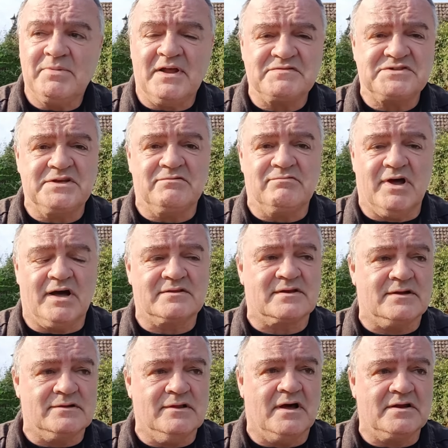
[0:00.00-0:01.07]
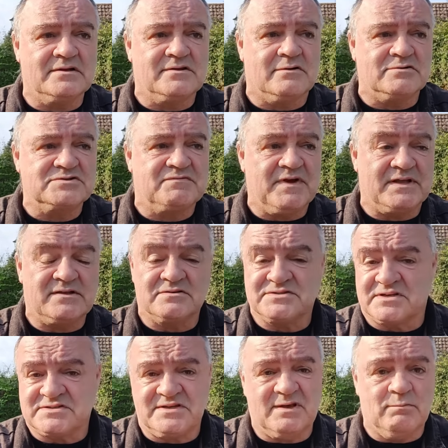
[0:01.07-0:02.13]
But I've seen rather a lot of those
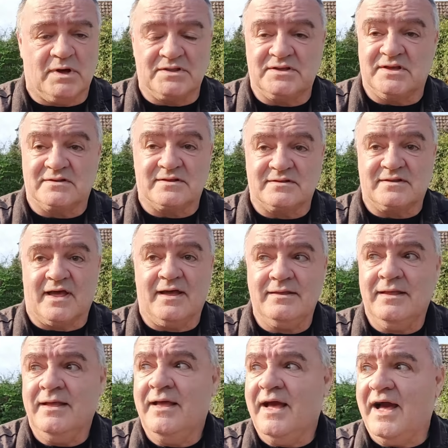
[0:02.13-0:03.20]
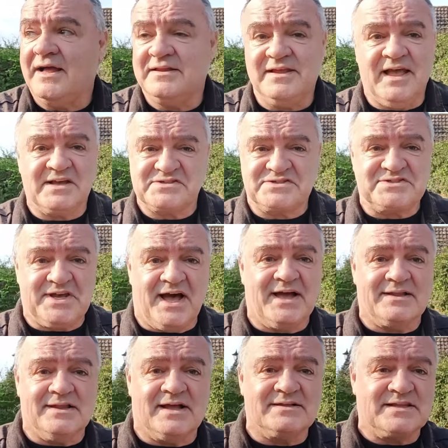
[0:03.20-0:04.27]
videos. I've seen one the other day, and yes,
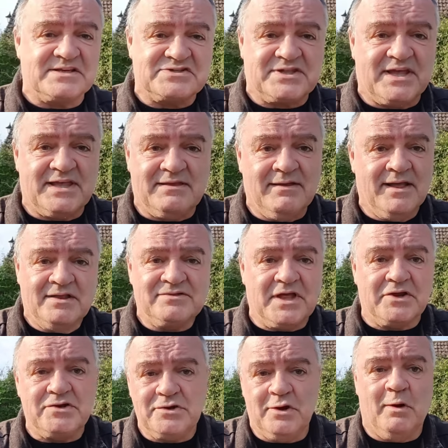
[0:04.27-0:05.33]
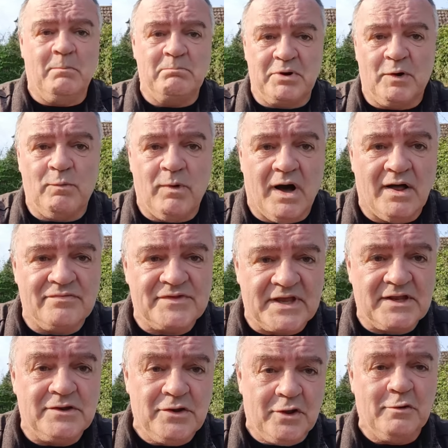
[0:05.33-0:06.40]
Thailand is the number one,
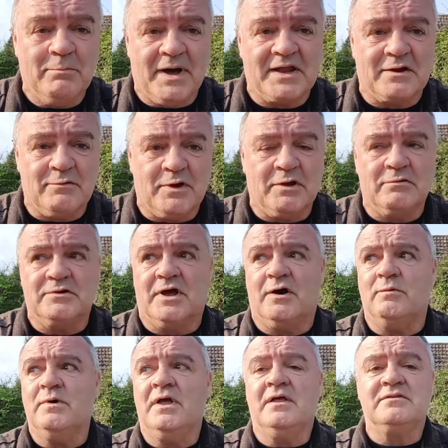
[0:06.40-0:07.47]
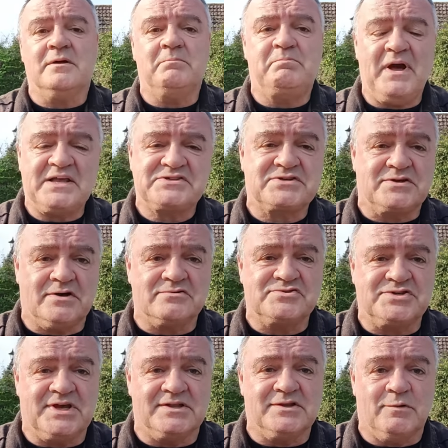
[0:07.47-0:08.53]
the numero uno, the best
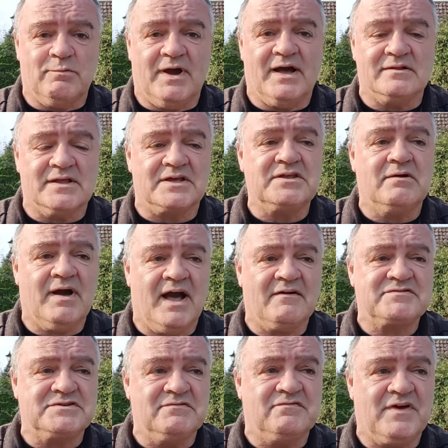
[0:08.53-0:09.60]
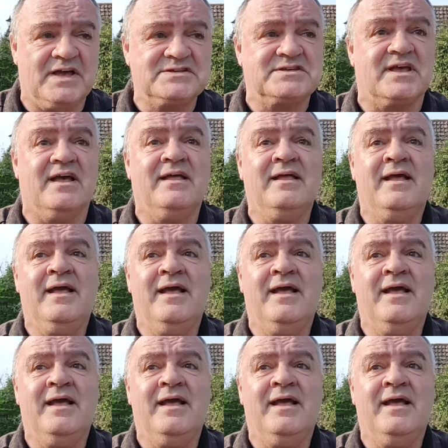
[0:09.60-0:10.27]
country in the world that you have to visit.